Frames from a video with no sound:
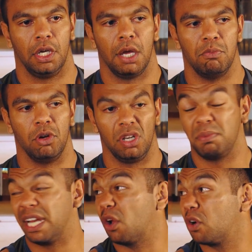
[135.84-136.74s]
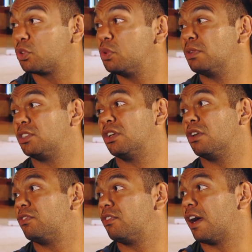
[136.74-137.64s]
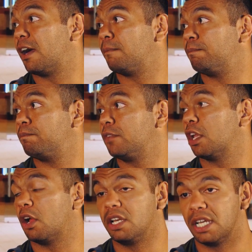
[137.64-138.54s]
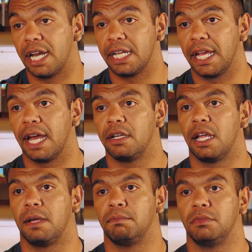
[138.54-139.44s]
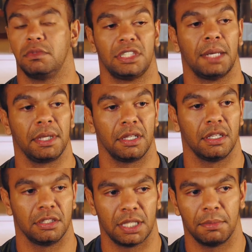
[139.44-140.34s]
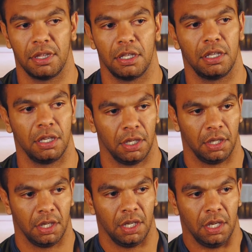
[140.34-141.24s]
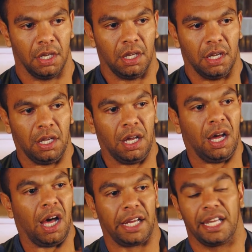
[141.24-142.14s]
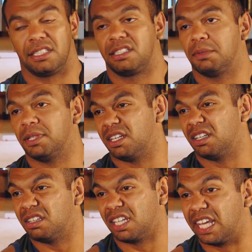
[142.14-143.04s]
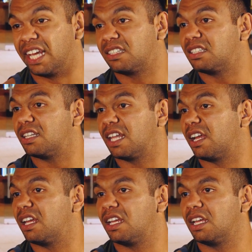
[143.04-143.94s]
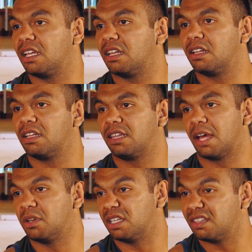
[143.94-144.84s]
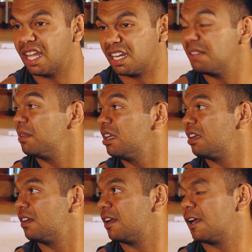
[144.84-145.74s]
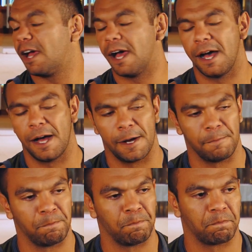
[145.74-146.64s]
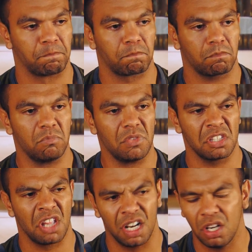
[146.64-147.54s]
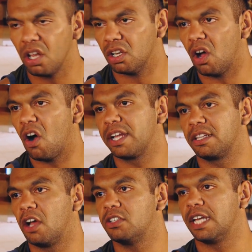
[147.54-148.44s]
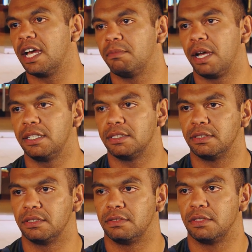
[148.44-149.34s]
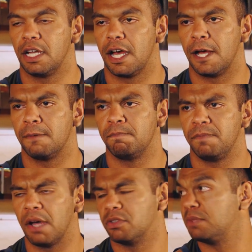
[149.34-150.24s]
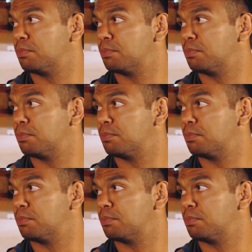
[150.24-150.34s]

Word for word: and really being honest with myself. Um, you know, in nutting out um, some of the some of the I guess some of the, the kinks that are that, were, that are yep. in me. Yep. Um, you know, ironing those out, mate, and um, that was